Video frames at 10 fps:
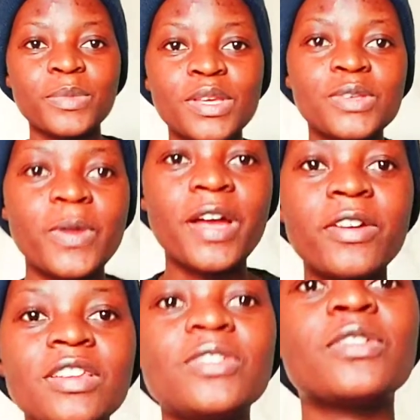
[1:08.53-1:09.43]
So we are
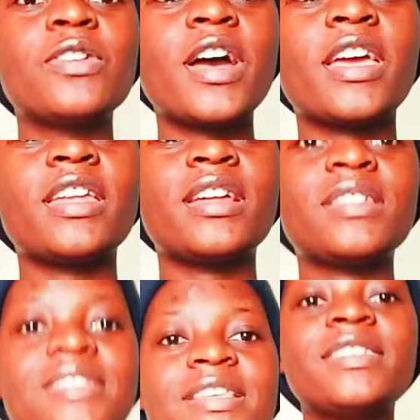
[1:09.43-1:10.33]
going to go ahead and
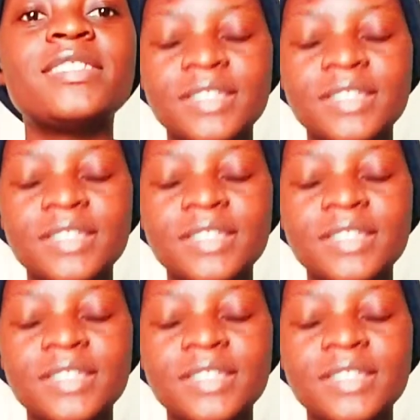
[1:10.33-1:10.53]
start.